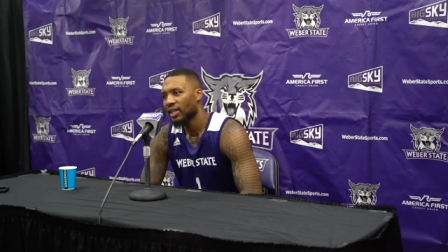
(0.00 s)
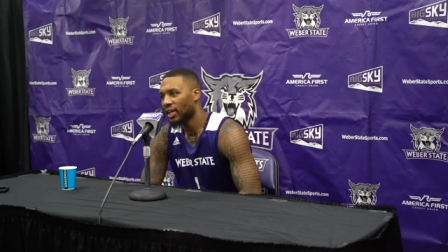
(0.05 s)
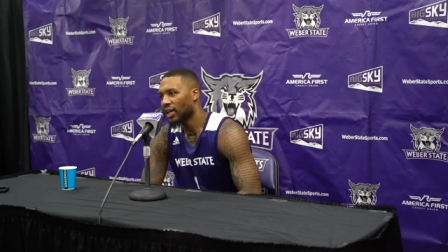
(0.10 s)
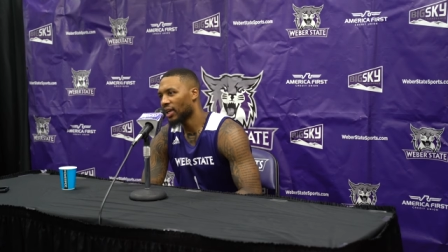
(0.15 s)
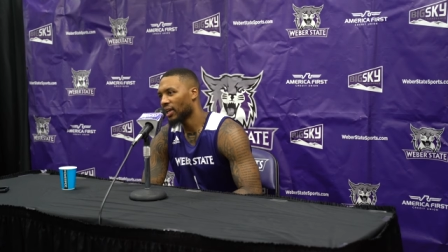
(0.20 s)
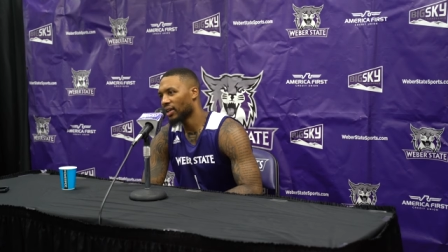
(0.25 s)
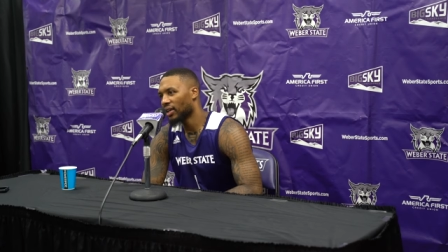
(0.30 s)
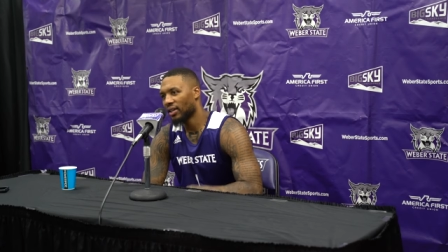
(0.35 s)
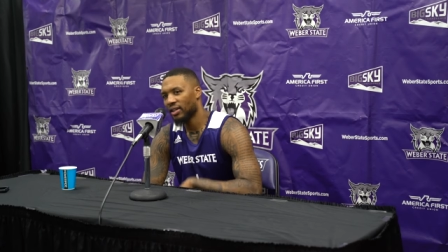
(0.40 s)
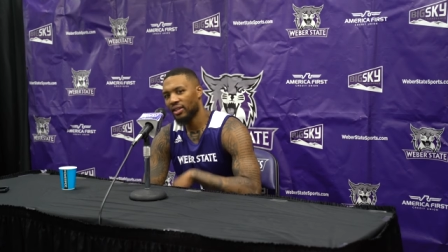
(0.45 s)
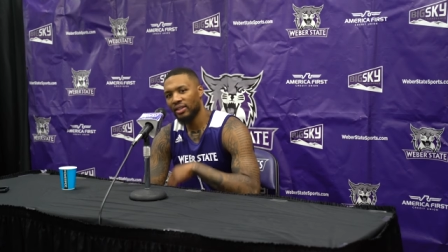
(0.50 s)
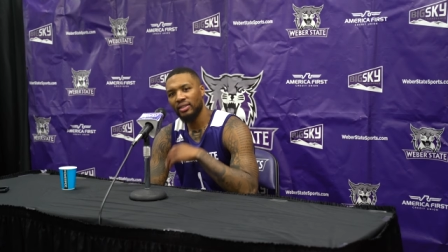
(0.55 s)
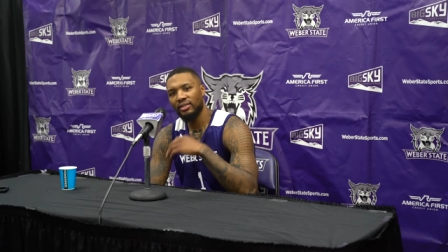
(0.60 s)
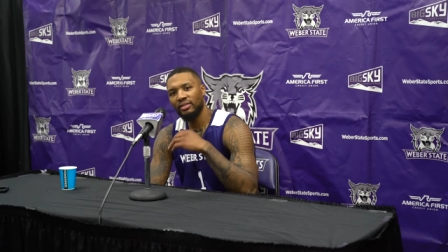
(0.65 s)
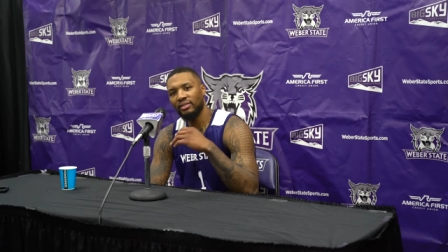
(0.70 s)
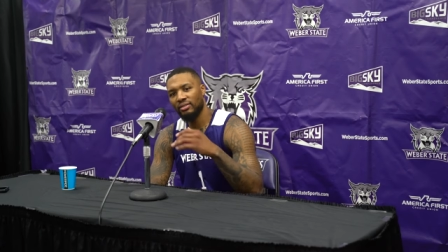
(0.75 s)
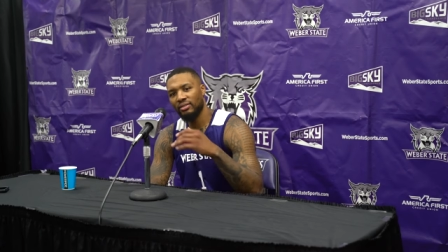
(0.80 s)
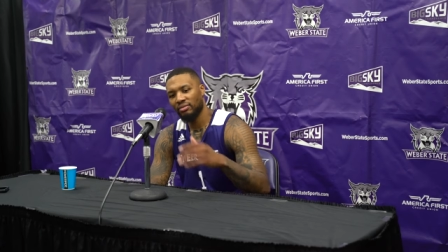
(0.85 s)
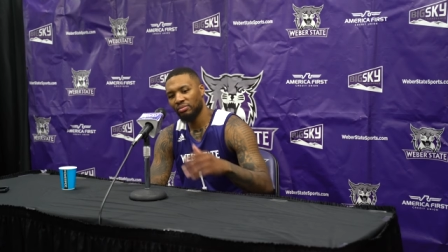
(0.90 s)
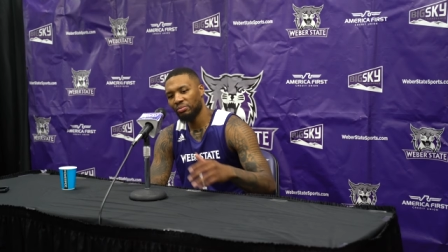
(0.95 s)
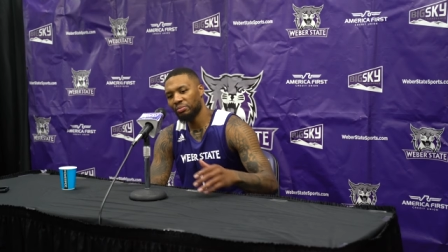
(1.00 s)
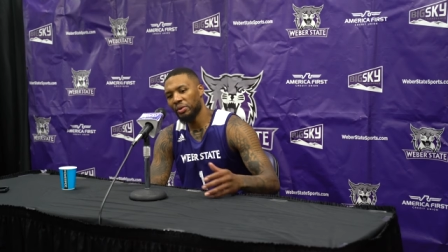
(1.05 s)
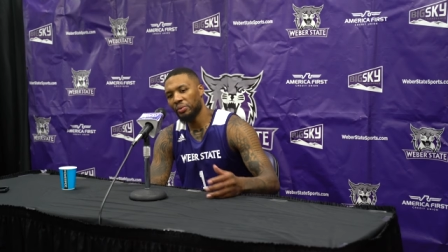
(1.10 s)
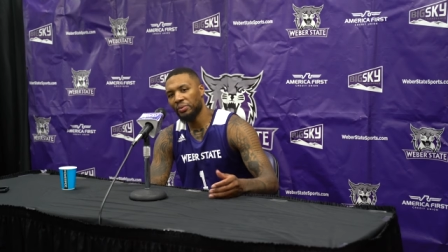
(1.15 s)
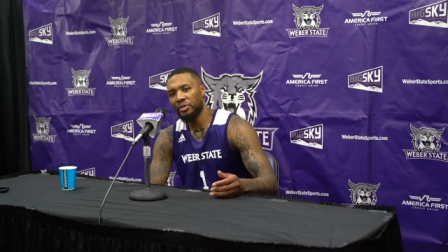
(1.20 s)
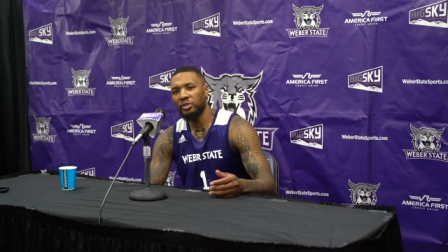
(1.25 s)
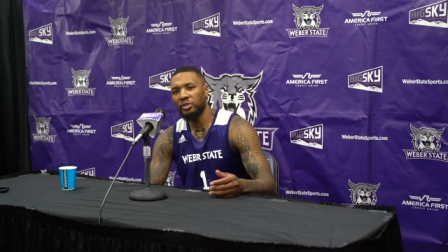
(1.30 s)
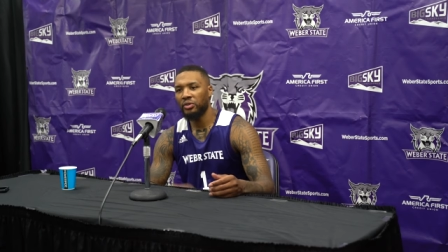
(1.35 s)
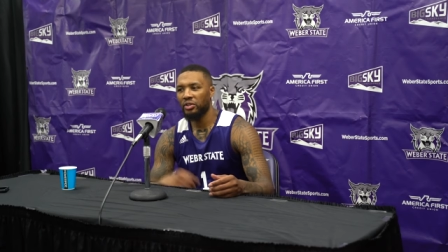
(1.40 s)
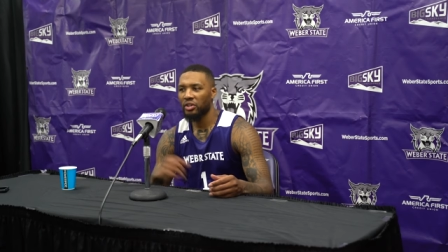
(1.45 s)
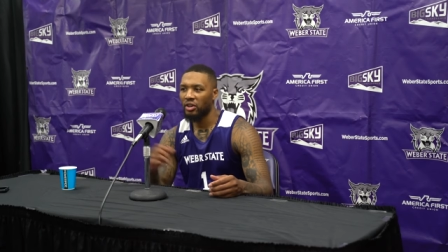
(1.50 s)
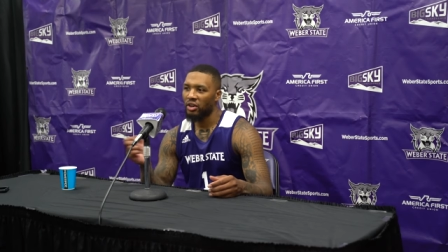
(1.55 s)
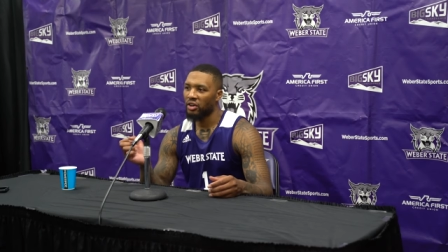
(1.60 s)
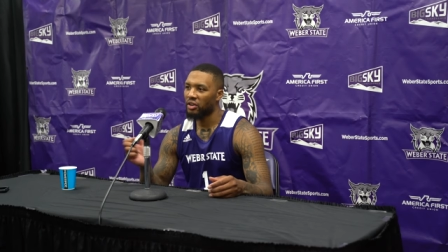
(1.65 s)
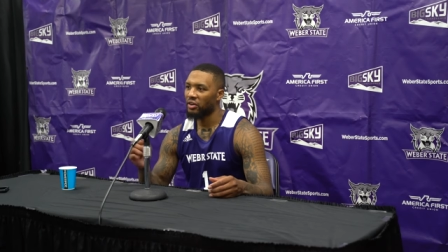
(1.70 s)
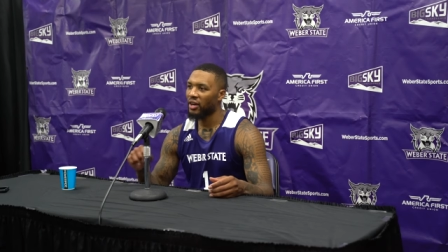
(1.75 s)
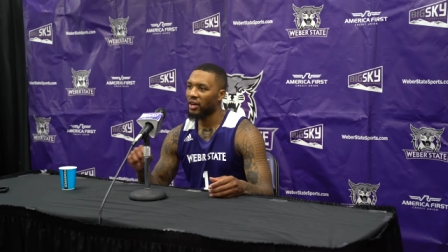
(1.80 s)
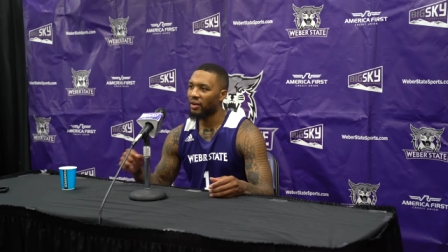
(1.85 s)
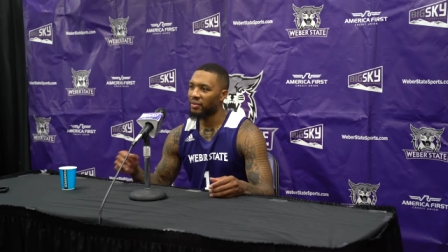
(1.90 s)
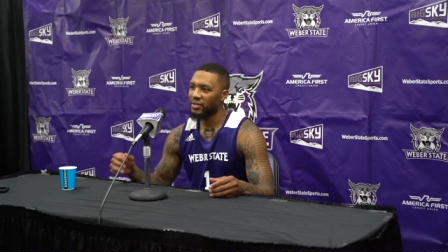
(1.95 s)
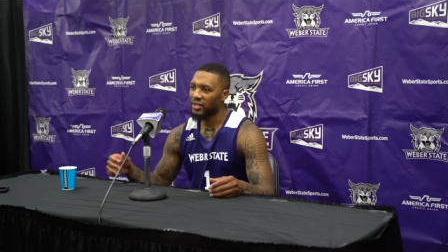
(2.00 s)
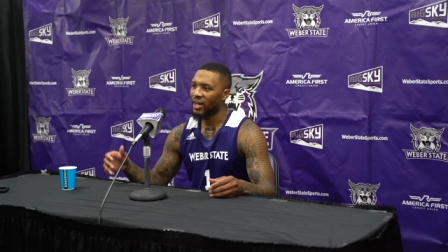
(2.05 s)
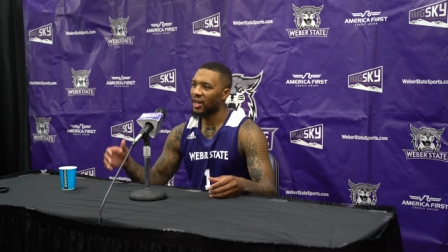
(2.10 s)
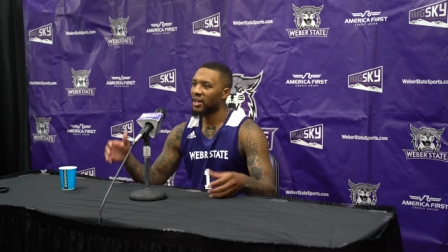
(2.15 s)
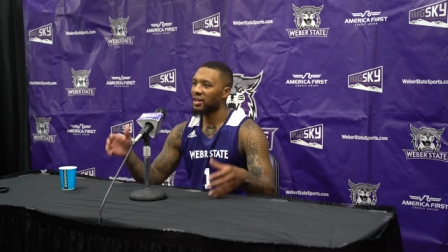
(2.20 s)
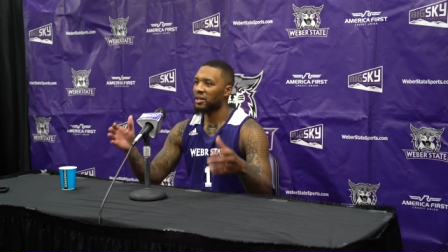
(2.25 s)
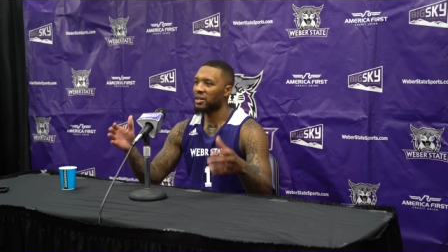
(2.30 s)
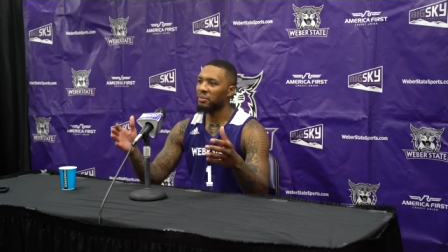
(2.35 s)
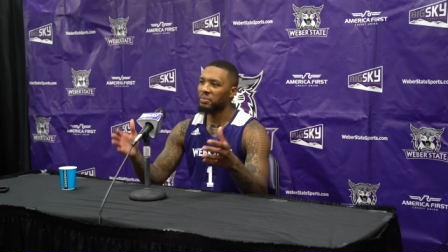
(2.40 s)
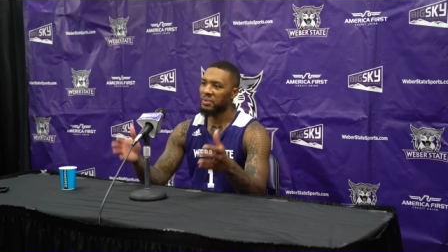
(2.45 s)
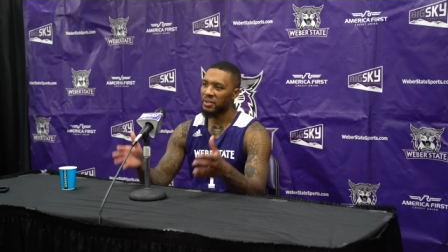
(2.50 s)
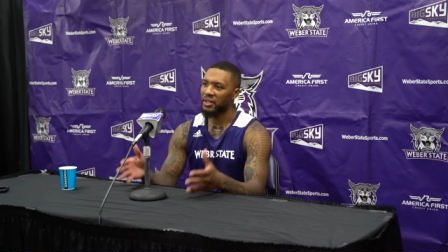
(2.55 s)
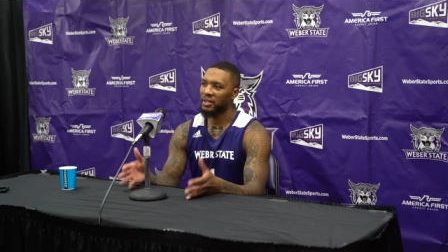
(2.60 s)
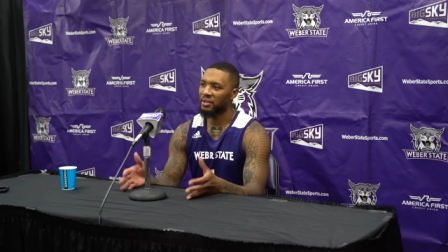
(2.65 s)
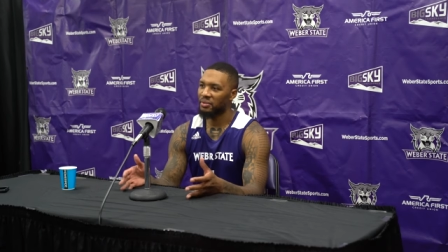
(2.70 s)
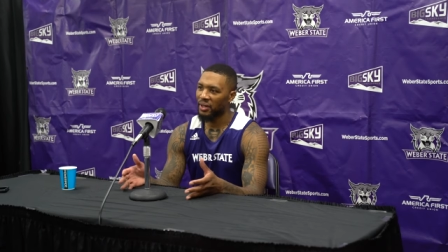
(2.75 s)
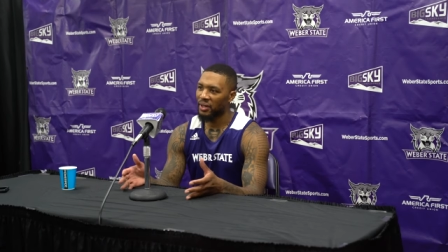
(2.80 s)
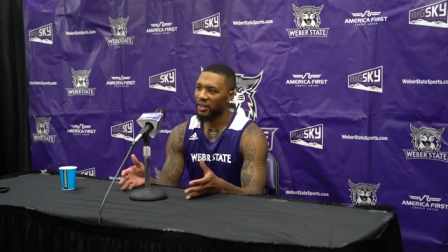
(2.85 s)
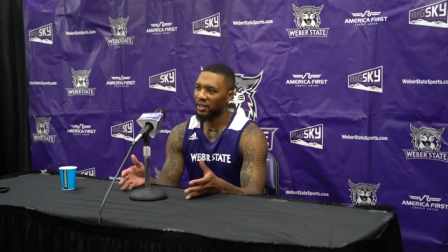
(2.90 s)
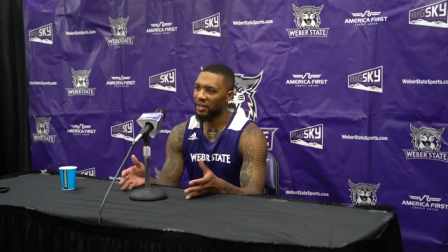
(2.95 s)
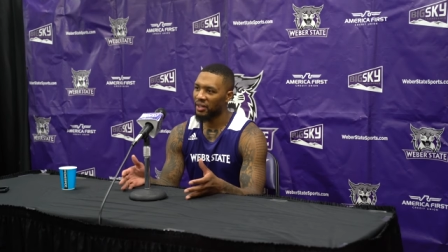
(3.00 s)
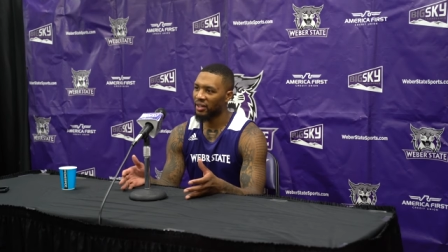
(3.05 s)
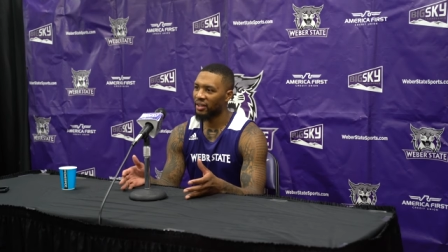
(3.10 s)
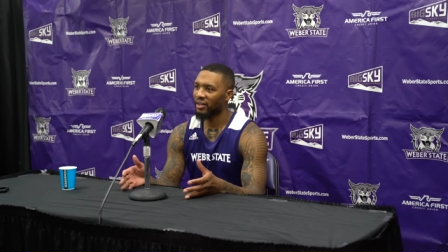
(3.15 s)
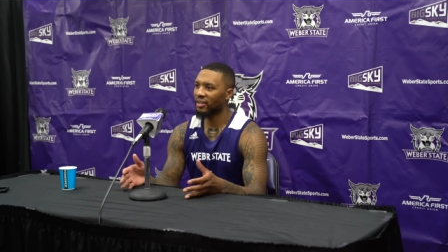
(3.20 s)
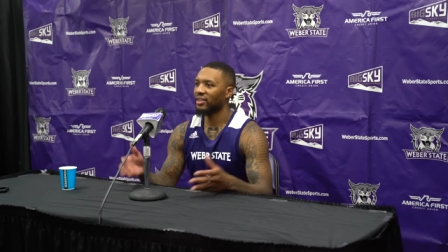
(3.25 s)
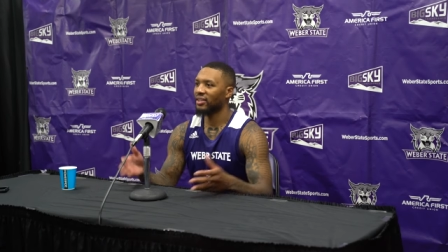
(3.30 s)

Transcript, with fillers: and when we're doing the autograph signing, I'm sitting right here,